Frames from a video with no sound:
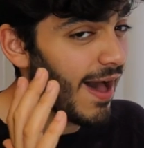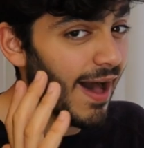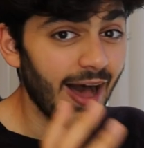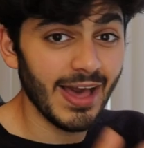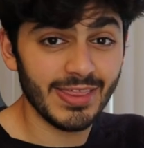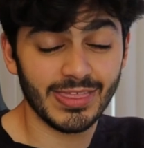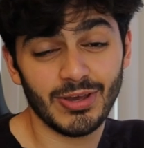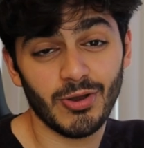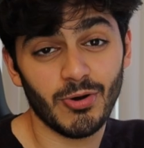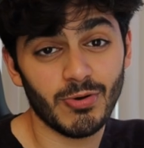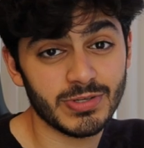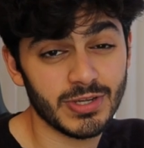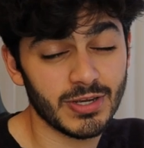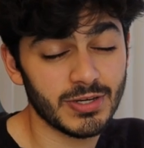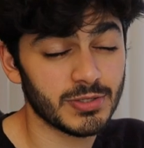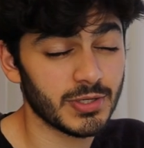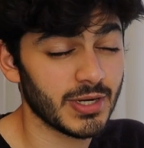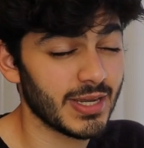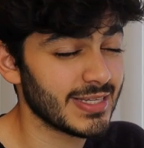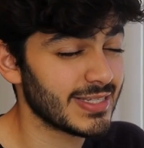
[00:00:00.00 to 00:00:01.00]
I think oral
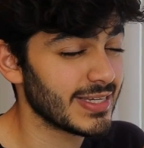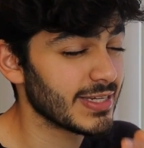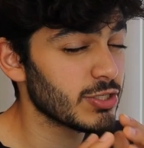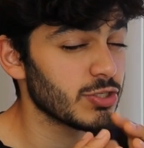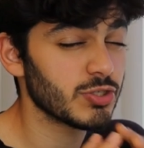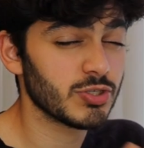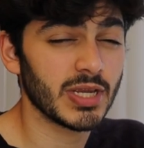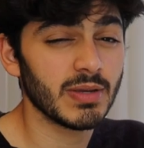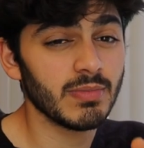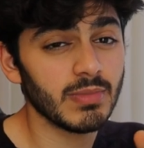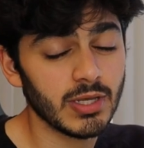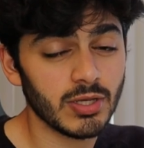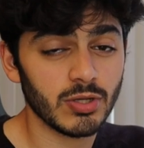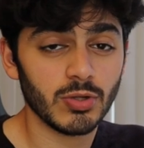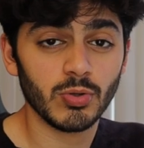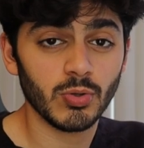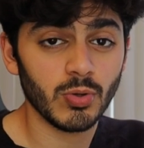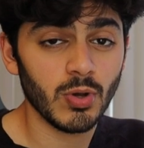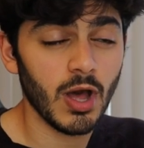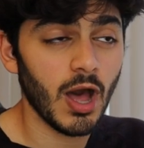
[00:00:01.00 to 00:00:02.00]
surgery is extremely
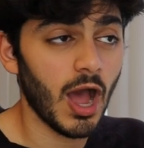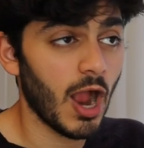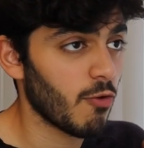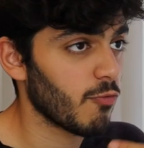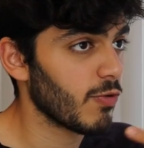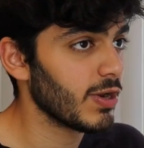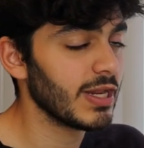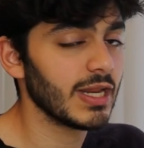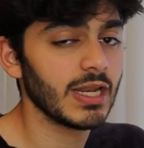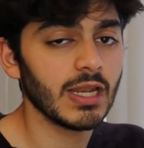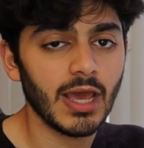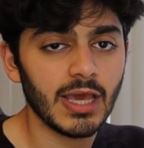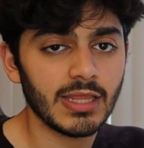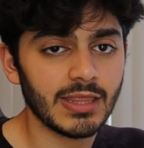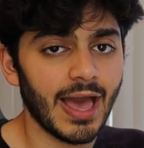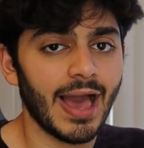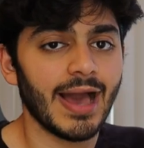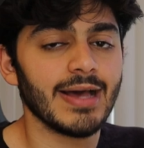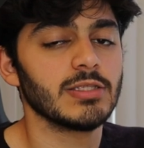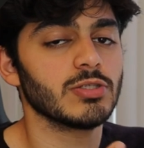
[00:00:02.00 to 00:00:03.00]
cool. I really like
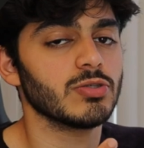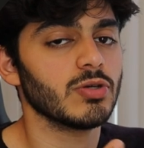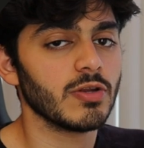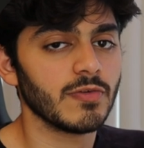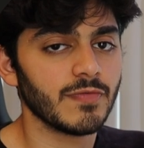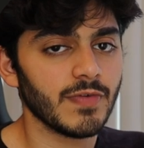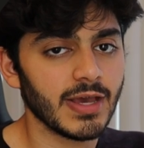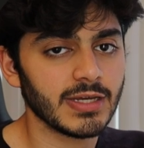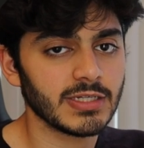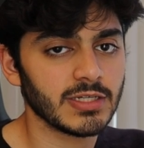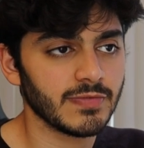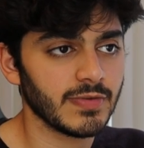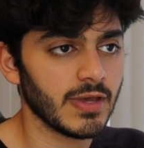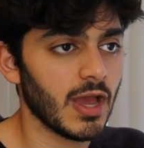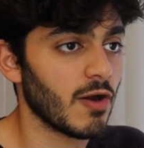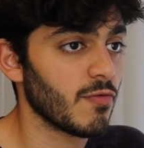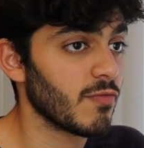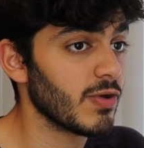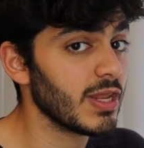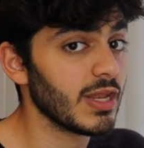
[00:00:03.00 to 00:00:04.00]
the hands-on effect of it.
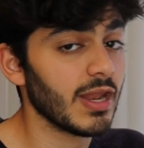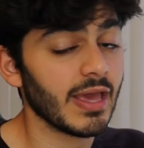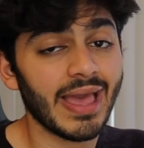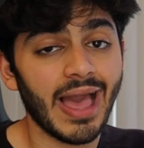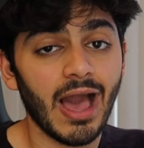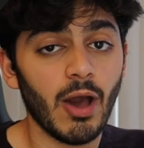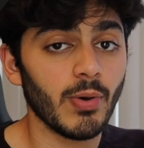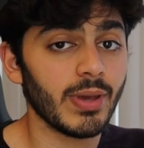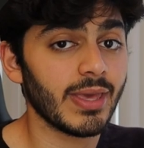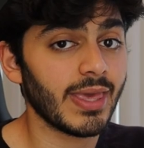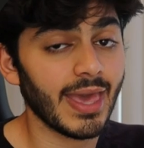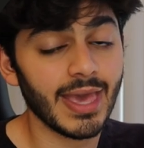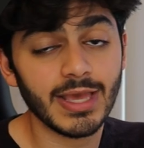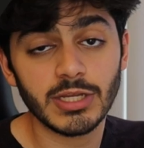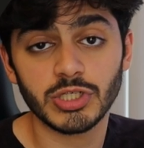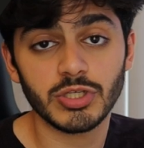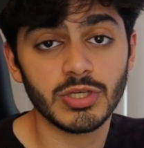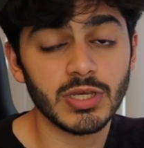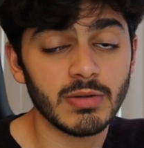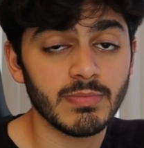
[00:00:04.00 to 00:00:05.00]
I really like how
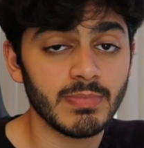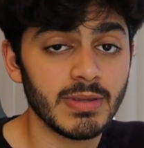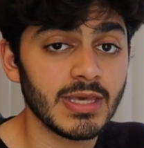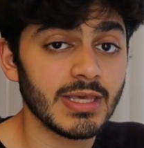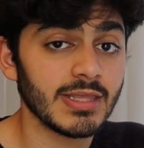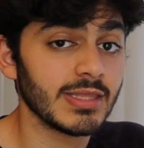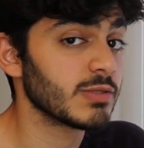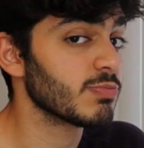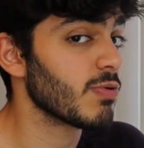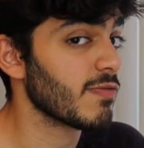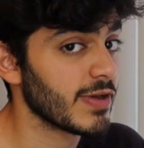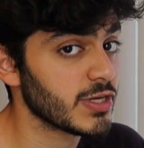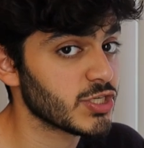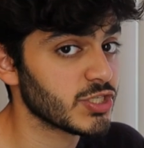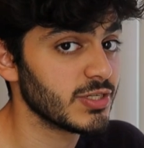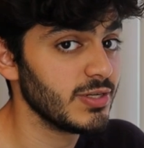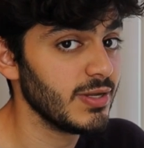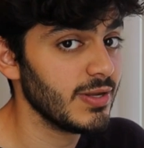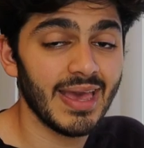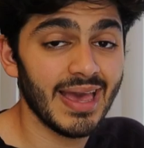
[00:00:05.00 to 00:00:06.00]
engaged you can be in this profession.